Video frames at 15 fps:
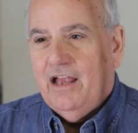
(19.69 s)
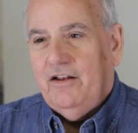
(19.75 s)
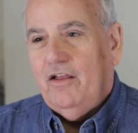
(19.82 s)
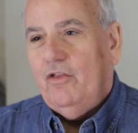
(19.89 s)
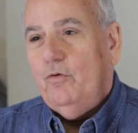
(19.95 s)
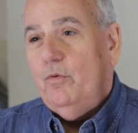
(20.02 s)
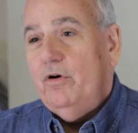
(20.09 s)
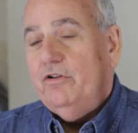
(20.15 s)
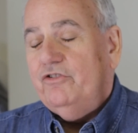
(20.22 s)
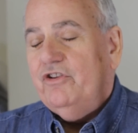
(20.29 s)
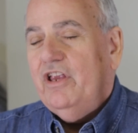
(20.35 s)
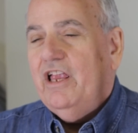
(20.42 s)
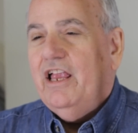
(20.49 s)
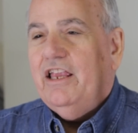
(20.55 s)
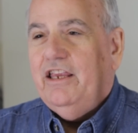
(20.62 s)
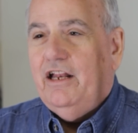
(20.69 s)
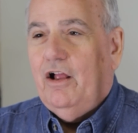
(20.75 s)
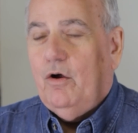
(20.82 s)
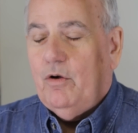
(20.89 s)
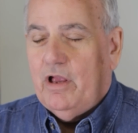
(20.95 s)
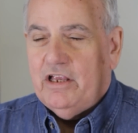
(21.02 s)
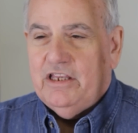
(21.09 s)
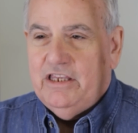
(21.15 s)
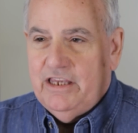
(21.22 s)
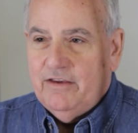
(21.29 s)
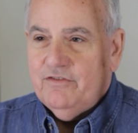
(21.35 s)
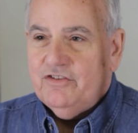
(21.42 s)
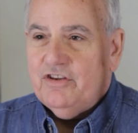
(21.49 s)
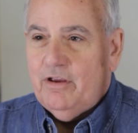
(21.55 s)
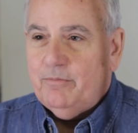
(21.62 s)
In other words,
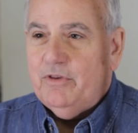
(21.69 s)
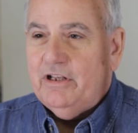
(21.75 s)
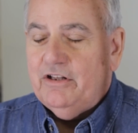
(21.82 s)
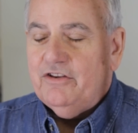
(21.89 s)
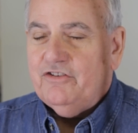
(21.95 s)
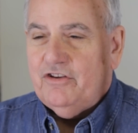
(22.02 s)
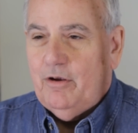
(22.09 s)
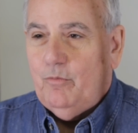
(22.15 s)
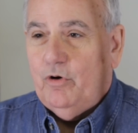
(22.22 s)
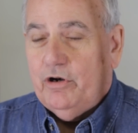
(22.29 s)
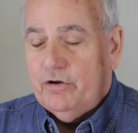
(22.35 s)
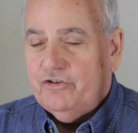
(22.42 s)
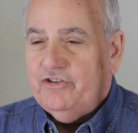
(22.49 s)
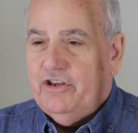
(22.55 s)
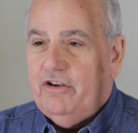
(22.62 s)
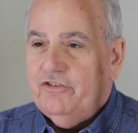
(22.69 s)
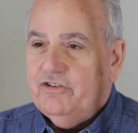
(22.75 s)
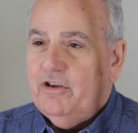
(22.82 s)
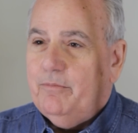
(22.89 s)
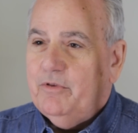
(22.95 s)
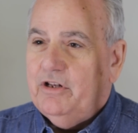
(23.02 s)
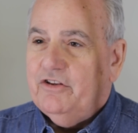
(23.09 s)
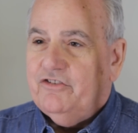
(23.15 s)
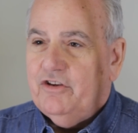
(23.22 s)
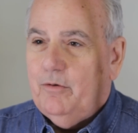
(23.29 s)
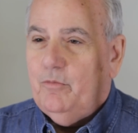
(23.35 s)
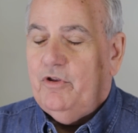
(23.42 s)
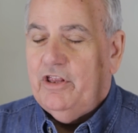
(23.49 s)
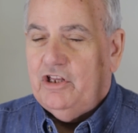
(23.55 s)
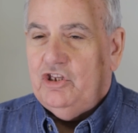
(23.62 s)
give something to someone or sell something to
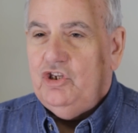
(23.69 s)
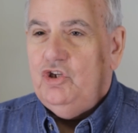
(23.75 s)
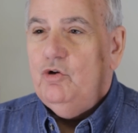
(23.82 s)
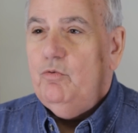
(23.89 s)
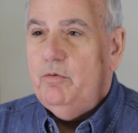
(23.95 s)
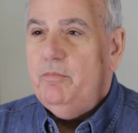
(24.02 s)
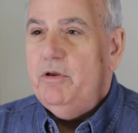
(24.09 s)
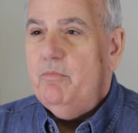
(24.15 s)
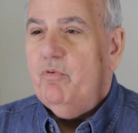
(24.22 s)
someone that you would be